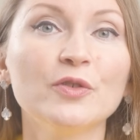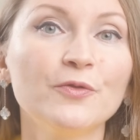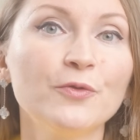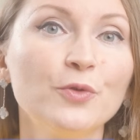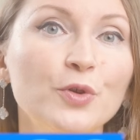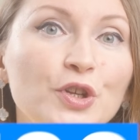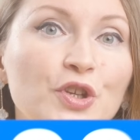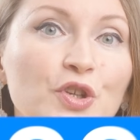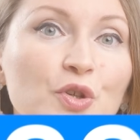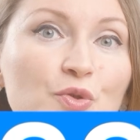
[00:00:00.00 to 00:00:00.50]

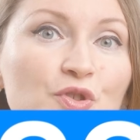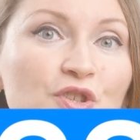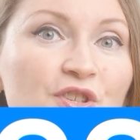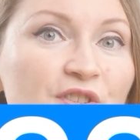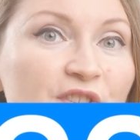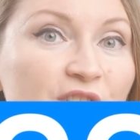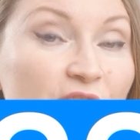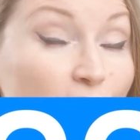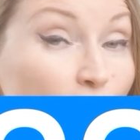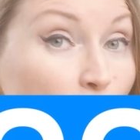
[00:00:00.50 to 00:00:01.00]
for
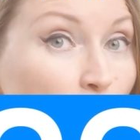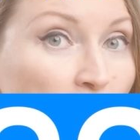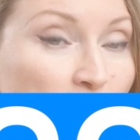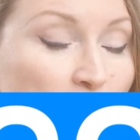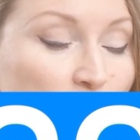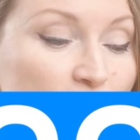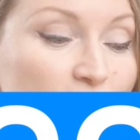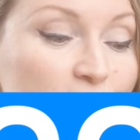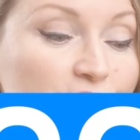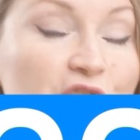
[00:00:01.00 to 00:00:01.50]
UGC
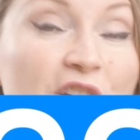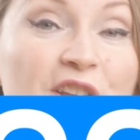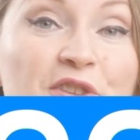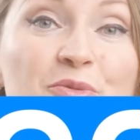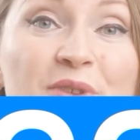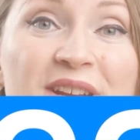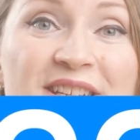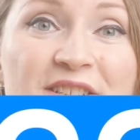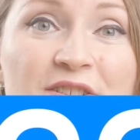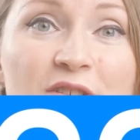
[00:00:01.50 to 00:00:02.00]

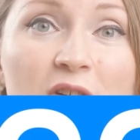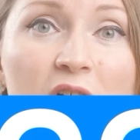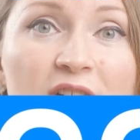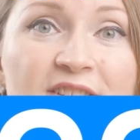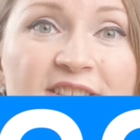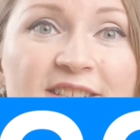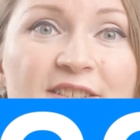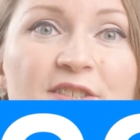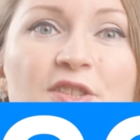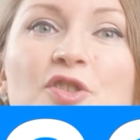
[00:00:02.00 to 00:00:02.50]
user-generated
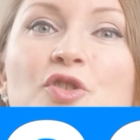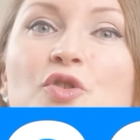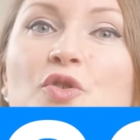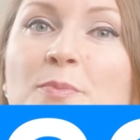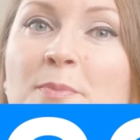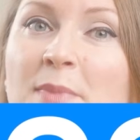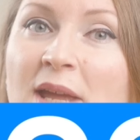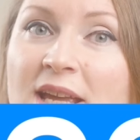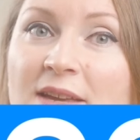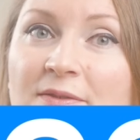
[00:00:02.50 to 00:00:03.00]
content to
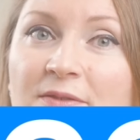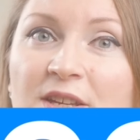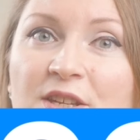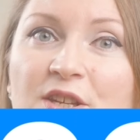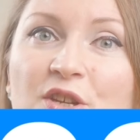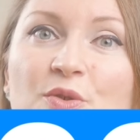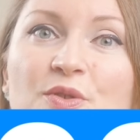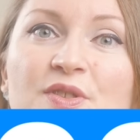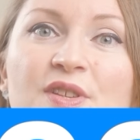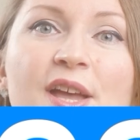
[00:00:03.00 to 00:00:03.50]
make
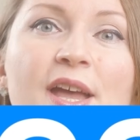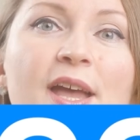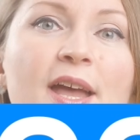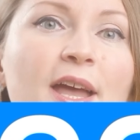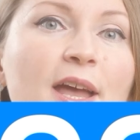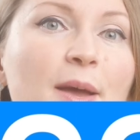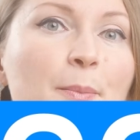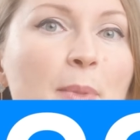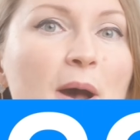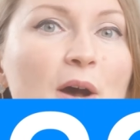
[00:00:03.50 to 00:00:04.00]
videos
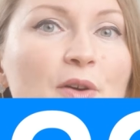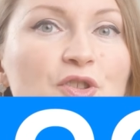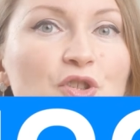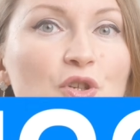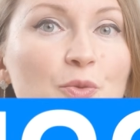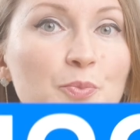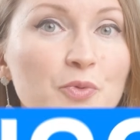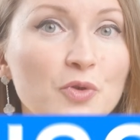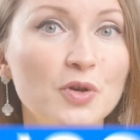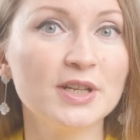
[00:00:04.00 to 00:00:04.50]
about
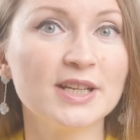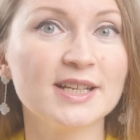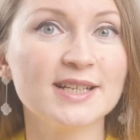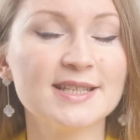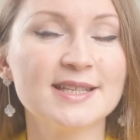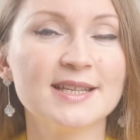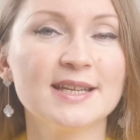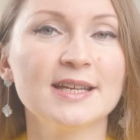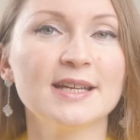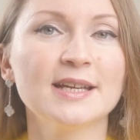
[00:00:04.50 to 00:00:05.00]
your
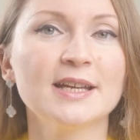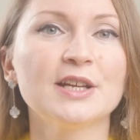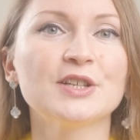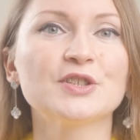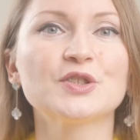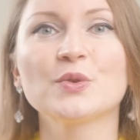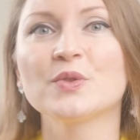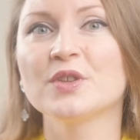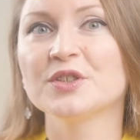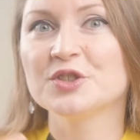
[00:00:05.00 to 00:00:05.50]
products
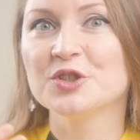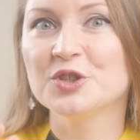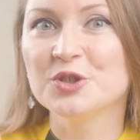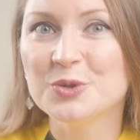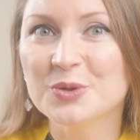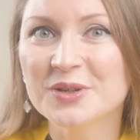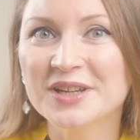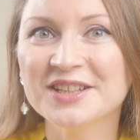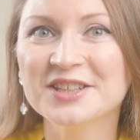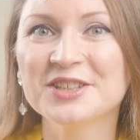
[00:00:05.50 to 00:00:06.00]
so that
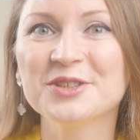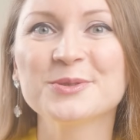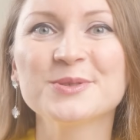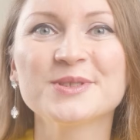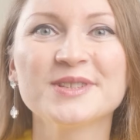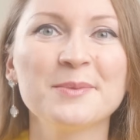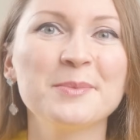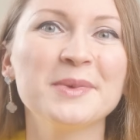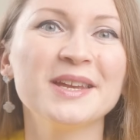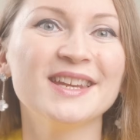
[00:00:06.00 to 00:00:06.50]
you can
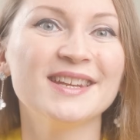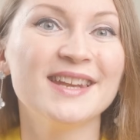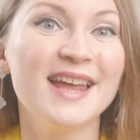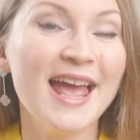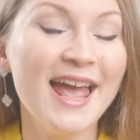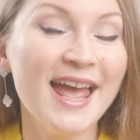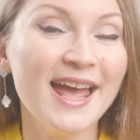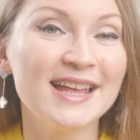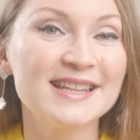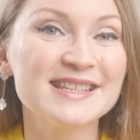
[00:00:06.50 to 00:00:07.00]
use them in
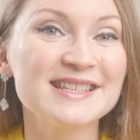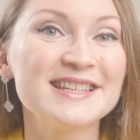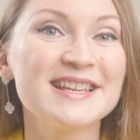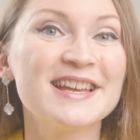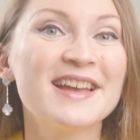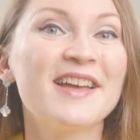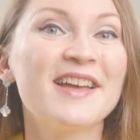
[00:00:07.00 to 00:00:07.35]
ads,